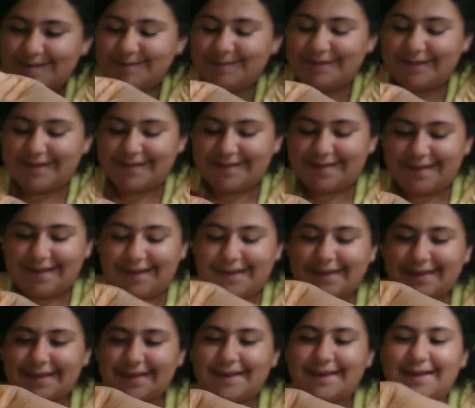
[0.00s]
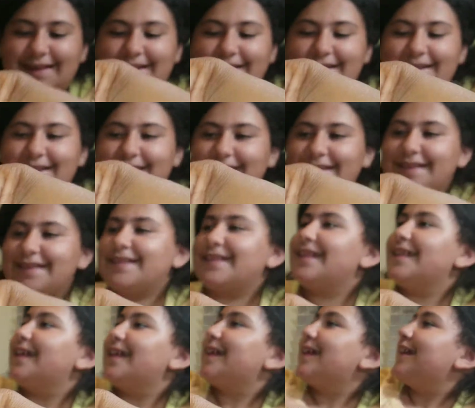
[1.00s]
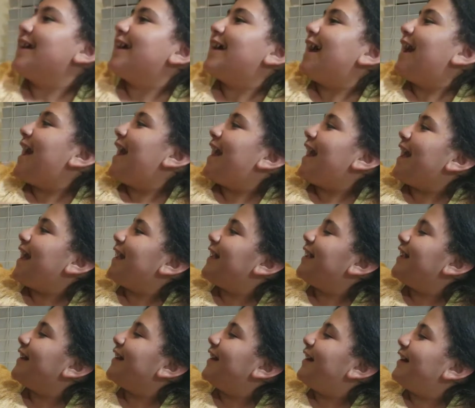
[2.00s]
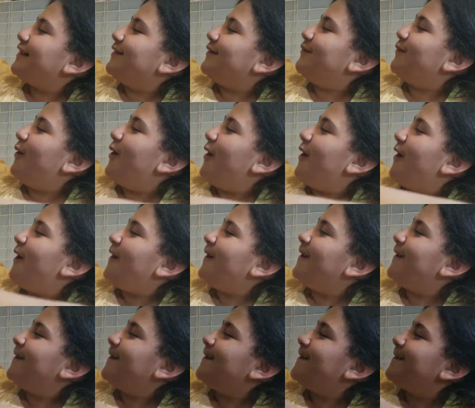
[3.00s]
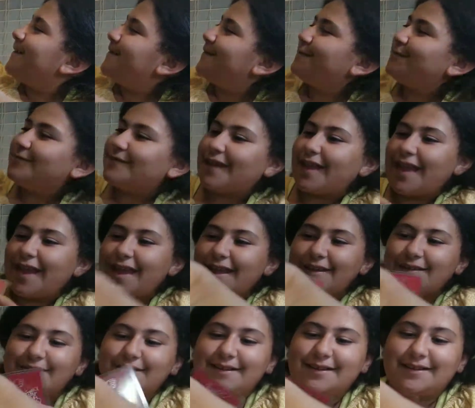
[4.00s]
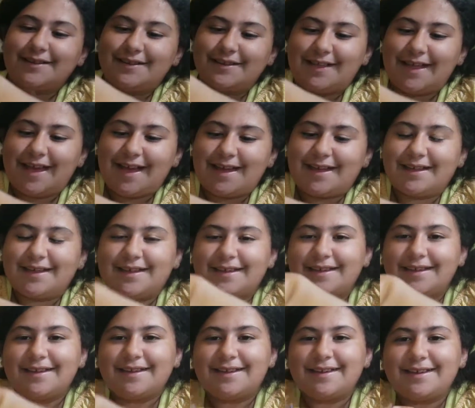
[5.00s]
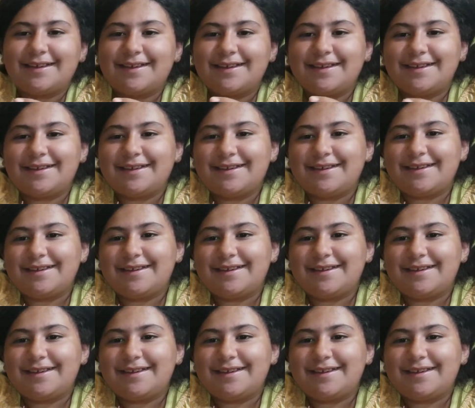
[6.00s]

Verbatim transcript: You're like... I love them so much. I love them so much.